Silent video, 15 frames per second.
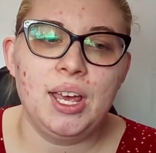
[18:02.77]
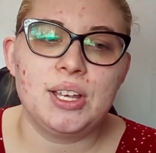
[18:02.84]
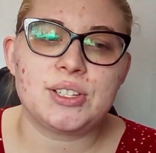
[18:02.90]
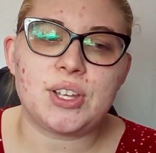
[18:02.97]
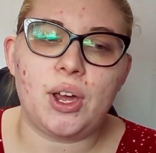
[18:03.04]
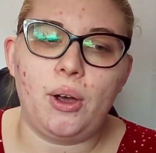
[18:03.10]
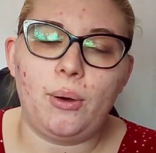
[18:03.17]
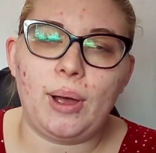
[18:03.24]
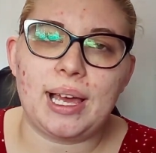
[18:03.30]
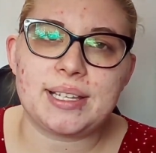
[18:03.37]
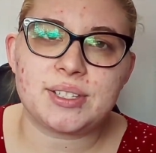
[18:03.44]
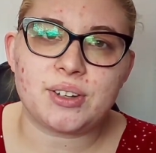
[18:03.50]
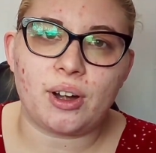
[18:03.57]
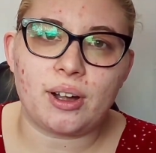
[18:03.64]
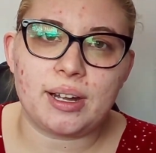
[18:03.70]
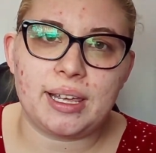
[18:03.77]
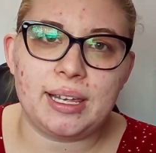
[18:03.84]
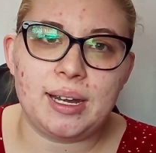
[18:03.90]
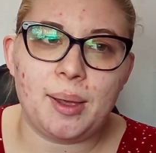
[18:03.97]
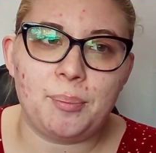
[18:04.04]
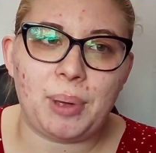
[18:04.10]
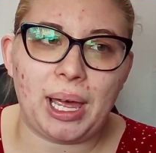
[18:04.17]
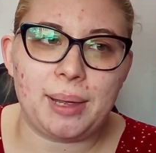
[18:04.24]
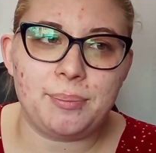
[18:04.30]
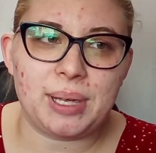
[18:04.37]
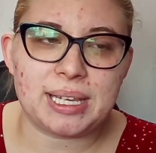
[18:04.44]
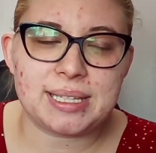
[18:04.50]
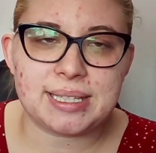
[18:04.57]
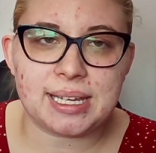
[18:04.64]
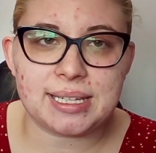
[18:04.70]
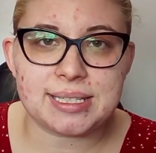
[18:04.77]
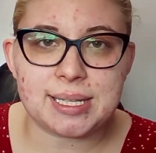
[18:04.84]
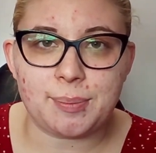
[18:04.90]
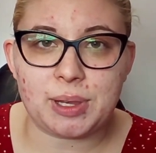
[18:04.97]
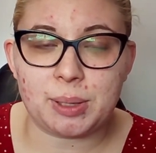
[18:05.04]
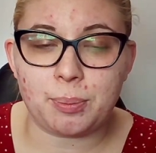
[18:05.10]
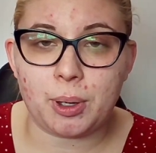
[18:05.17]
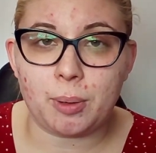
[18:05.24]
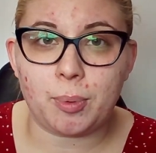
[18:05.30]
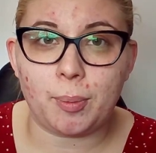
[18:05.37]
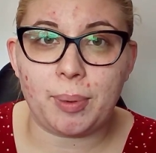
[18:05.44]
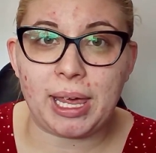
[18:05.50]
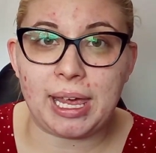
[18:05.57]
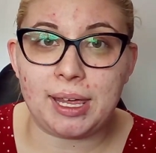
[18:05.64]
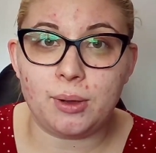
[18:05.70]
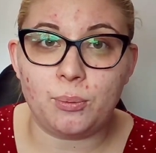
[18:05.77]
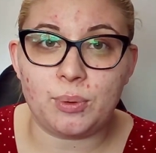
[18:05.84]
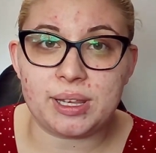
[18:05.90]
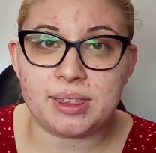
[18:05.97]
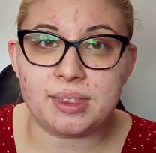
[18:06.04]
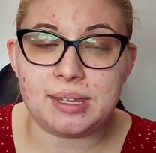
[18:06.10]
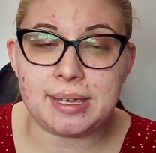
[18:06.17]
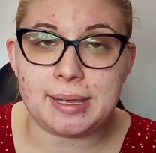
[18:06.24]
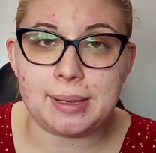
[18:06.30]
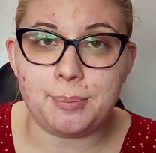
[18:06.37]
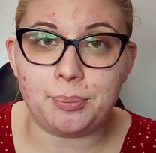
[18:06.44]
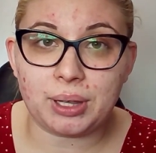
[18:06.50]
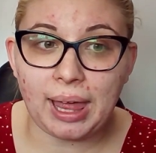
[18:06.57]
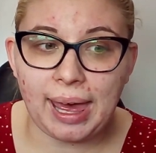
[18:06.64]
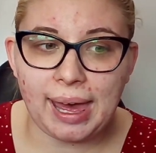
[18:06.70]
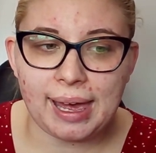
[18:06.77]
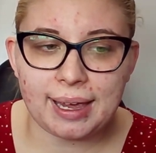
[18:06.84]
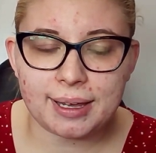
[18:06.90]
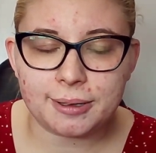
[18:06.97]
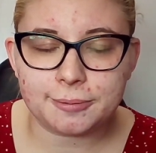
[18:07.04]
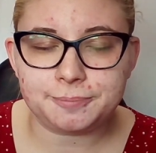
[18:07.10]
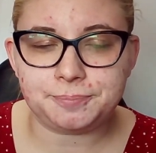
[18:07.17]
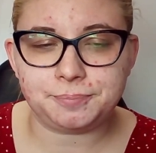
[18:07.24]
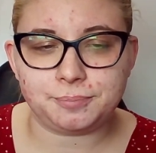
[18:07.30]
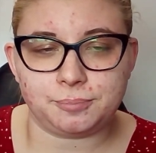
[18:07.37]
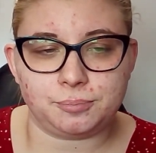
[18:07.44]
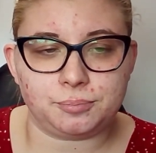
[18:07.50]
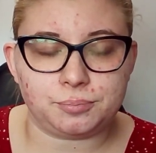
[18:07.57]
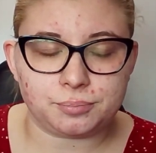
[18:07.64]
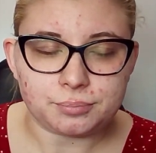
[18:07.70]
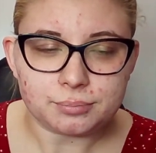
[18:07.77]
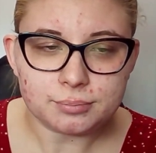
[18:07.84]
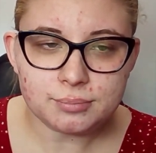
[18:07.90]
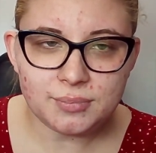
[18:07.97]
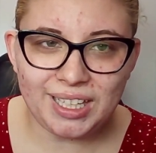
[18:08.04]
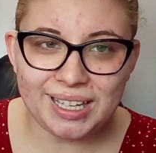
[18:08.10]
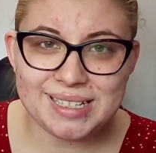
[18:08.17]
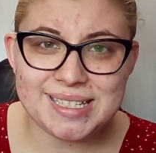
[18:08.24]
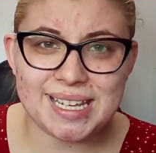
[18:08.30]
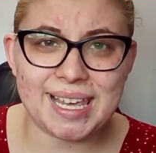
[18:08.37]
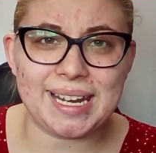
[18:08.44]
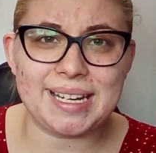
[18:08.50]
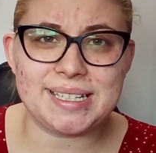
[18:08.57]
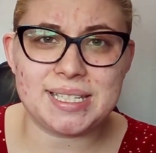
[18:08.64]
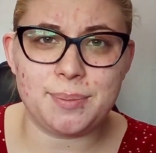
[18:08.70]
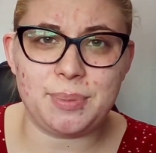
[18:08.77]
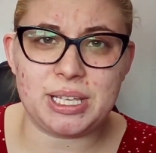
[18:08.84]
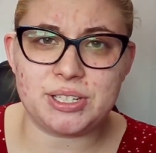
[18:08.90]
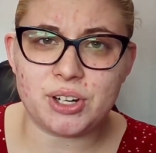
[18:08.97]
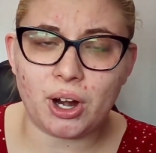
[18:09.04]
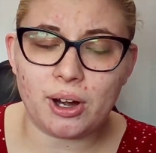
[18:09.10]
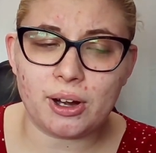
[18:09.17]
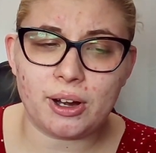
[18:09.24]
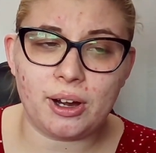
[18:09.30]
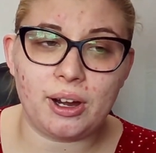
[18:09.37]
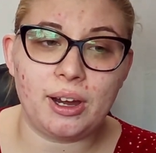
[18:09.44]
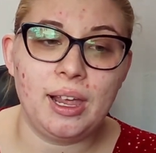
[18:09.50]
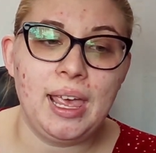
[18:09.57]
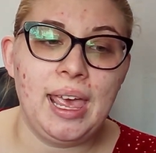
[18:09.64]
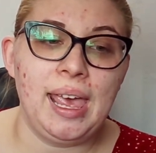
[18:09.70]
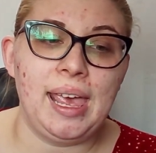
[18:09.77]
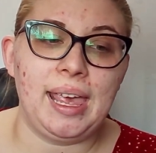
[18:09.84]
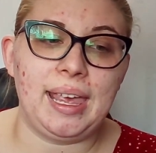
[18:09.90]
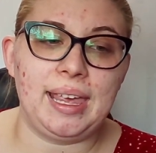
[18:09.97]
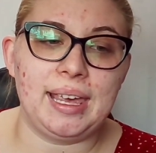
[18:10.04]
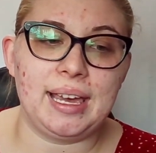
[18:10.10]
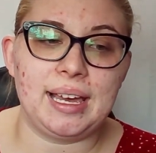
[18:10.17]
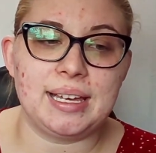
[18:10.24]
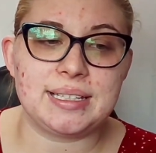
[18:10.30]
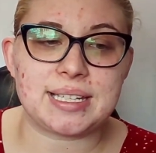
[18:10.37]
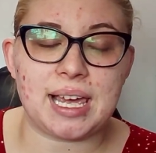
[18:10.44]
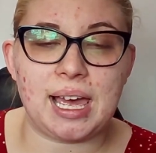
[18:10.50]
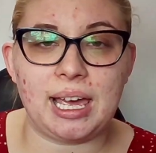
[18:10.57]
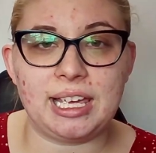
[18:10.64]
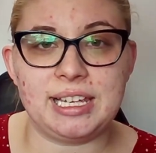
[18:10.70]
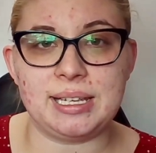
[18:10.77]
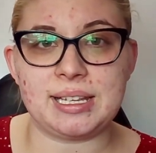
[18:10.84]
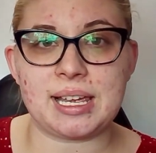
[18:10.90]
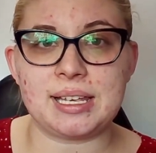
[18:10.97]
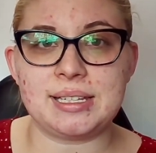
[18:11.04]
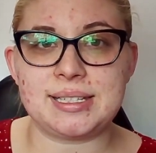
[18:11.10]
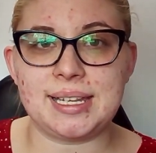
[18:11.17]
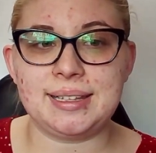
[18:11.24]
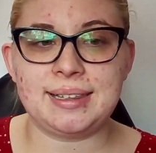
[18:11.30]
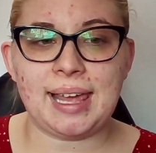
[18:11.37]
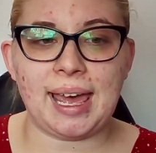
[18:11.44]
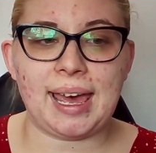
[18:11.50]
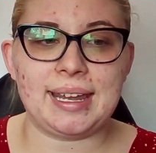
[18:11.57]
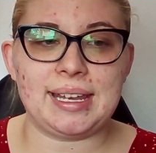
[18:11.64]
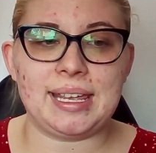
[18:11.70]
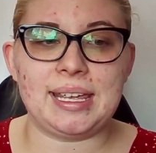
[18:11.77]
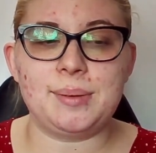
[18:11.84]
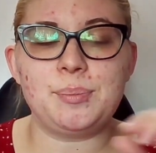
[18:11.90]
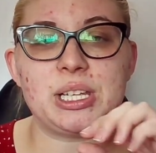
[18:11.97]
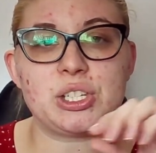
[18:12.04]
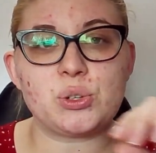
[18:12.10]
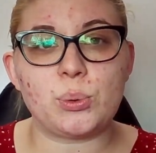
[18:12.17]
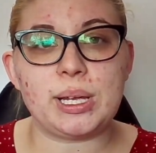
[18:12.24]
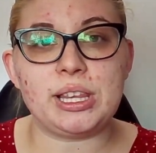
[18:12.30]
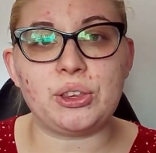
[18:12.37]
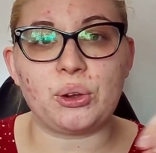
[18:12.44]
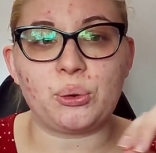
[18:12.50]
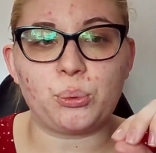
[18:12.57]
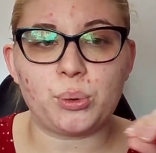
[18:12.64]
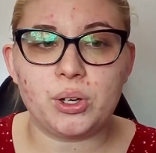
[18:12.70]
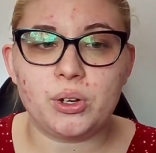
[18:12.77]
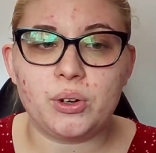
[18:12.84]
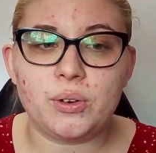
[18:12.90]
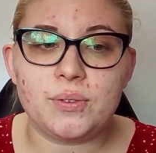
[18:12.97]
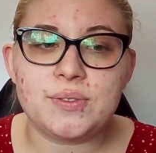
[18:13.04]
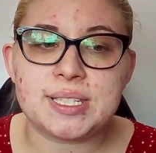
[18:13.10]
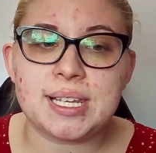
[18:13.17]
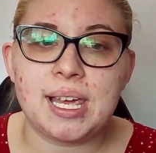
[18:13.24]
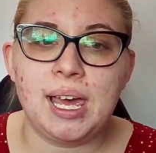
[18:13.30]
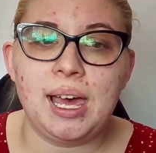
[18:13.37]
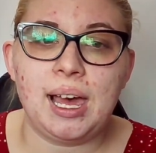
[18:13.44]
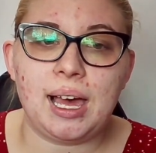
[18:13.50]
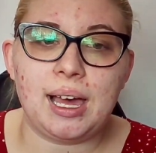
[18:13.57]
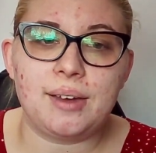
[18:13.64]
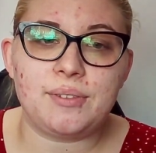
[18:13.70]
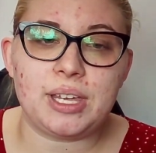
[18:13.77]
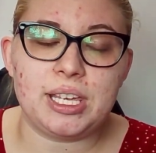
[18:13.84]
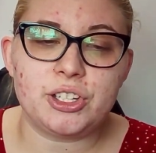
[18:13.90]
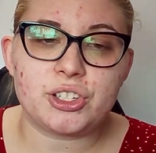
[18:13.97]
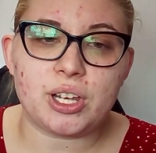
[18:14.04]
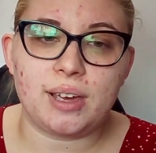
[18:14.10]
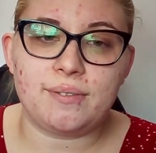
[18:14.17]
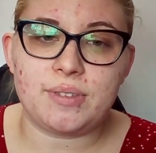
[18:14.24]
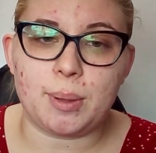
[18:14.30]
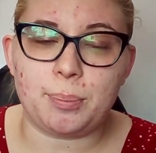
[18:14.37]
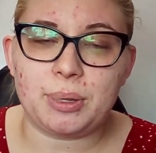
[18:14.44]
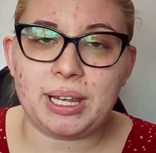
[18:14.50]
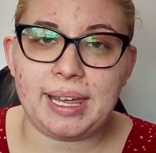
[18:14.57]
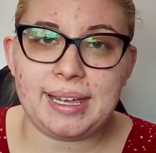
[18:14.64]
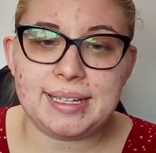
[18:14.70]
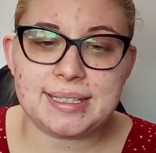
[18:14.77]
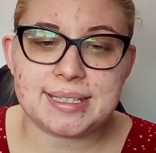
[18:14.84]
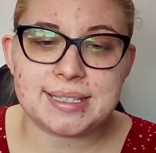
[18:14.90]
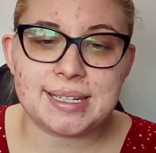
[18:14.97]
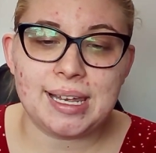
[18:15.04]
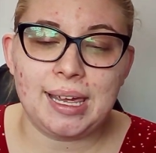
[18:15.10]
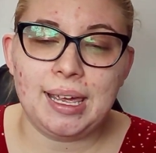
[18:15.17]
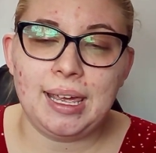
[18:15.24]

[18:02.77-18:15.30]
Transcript: So I started by mixing some of the purple paint with the black to get it to be darker, and I did that in between the grooves of each of the plates,